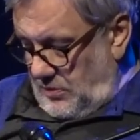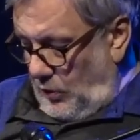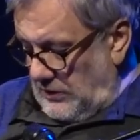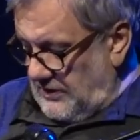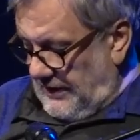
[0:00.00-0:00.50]

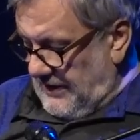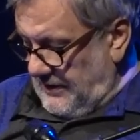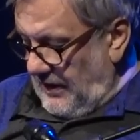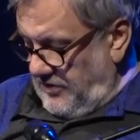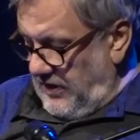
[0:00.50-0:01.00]
All
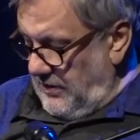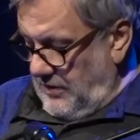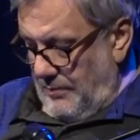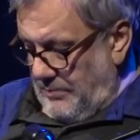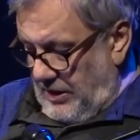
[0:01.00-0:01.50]
this, I
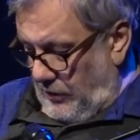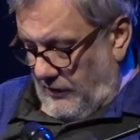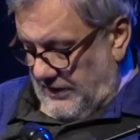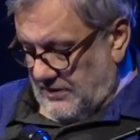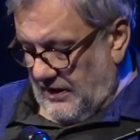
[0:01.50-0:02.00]
think,
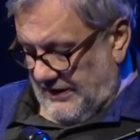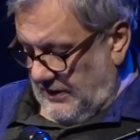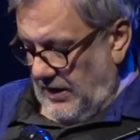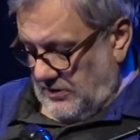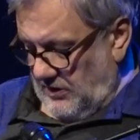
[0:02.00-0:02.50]
mirrors the
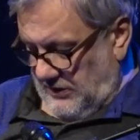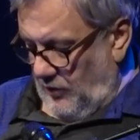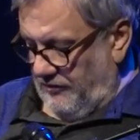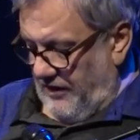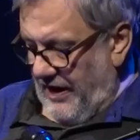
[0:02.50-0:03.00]
status
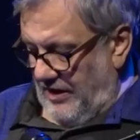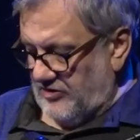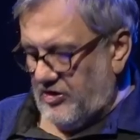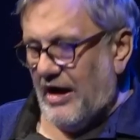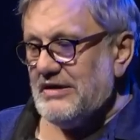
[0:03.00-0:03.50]
of
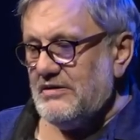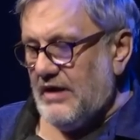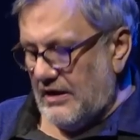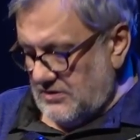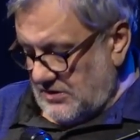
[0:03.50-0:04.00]
Russia
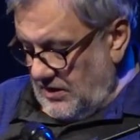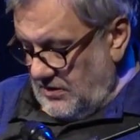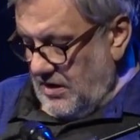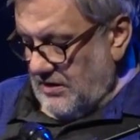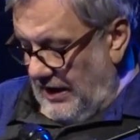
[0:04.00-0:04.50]
in the
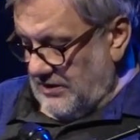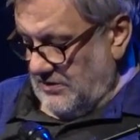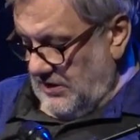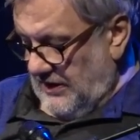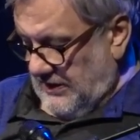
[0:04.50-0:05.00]

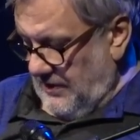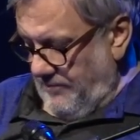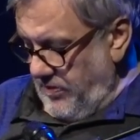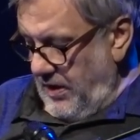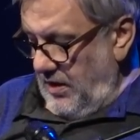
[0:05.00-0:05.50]
1990s.
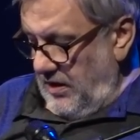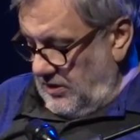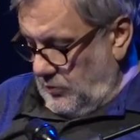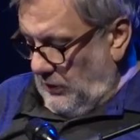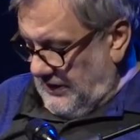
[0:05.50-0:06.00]

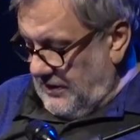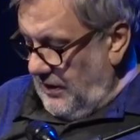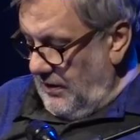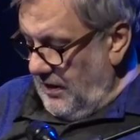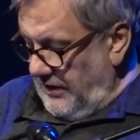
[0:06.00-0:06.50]
It was
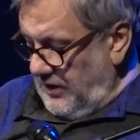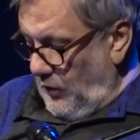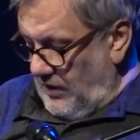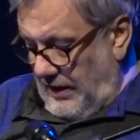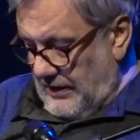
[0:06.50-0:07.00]
still
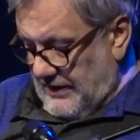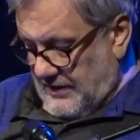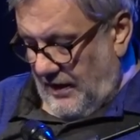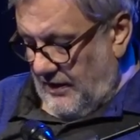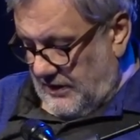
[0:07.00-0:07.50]

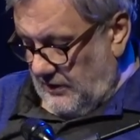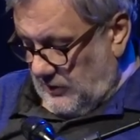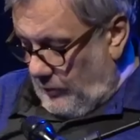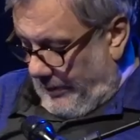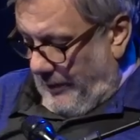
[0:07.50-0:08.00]
recognized as a
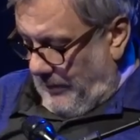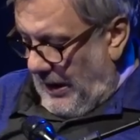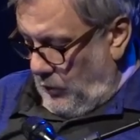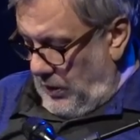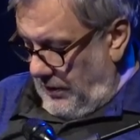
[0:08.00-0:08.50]

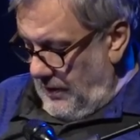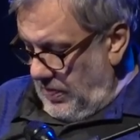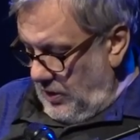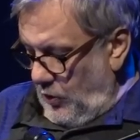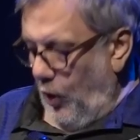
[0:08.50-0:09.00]
superpower
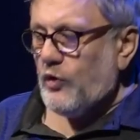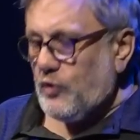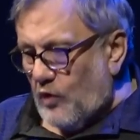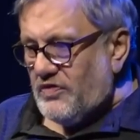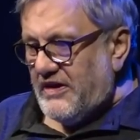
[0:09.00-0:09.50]

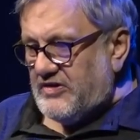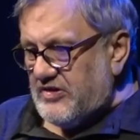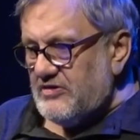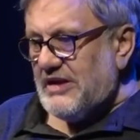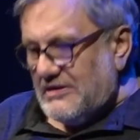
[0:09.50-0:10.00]
on
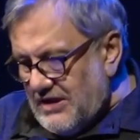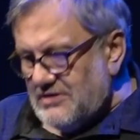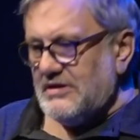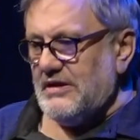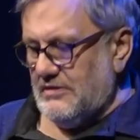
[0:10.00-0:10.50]
condition that
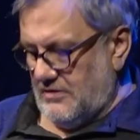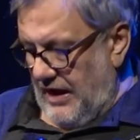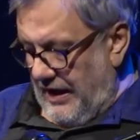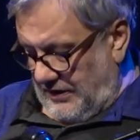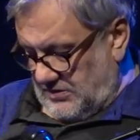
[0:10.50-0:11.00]
it
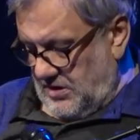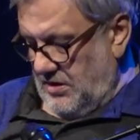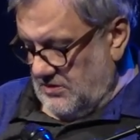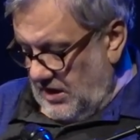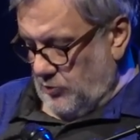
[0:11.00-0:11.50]
didn't act,
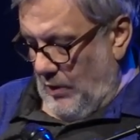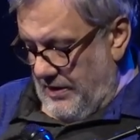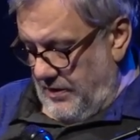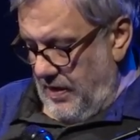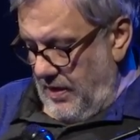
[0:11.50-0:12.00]
that
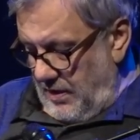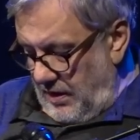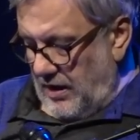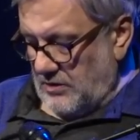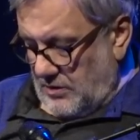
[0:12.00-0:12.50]
one.
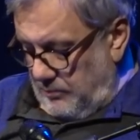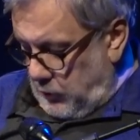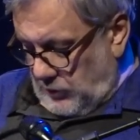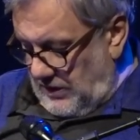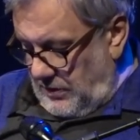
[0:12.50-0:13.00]
And
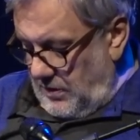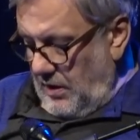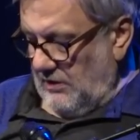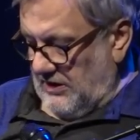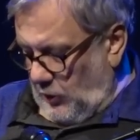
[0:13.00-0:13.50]
Putin
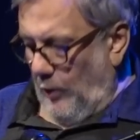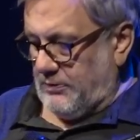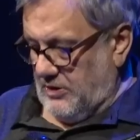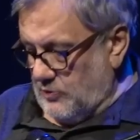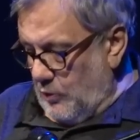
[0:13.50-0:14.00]

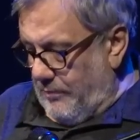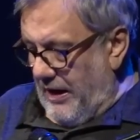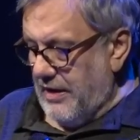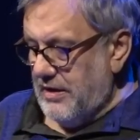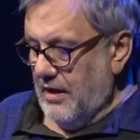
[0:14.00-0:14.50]
stopped to
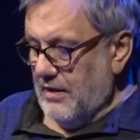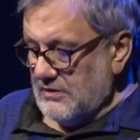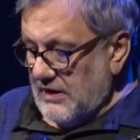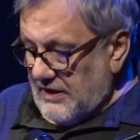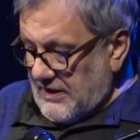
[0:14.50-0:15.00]
play
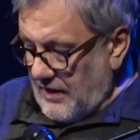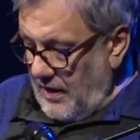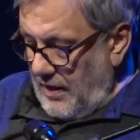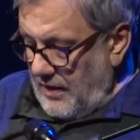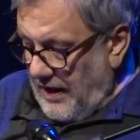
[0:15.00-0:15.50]
this
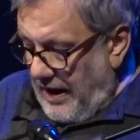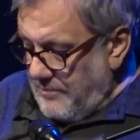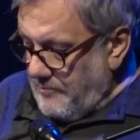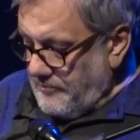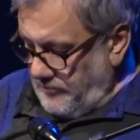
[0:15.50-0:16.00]
game.